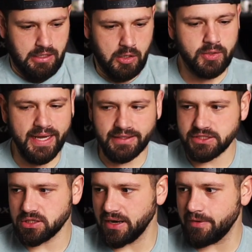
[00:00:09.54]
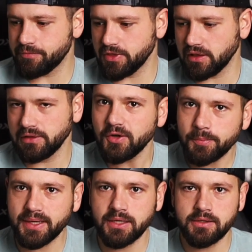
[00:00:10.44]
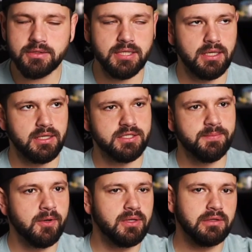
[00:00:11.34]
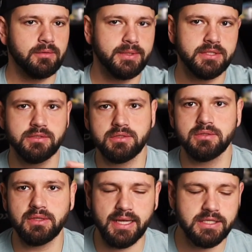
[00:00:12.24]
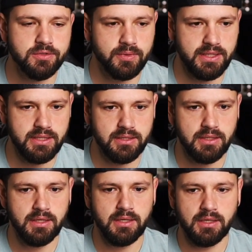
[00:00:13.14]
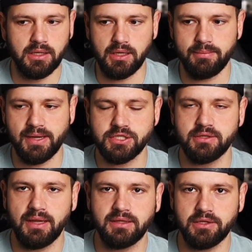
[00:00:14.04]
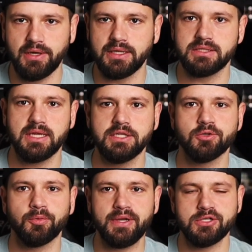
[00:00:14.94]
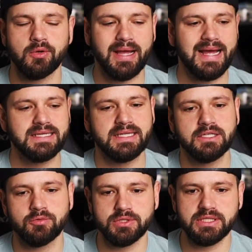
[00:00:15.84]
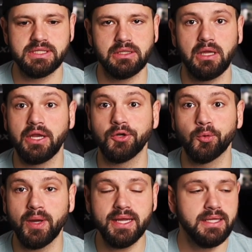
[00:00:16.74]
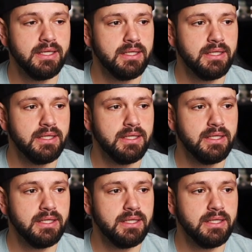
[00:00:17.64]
Okay, let's start out with a little bit of news. I spoke a little bit too soon last week. I mentioned that the United States, the regional contests were still underway.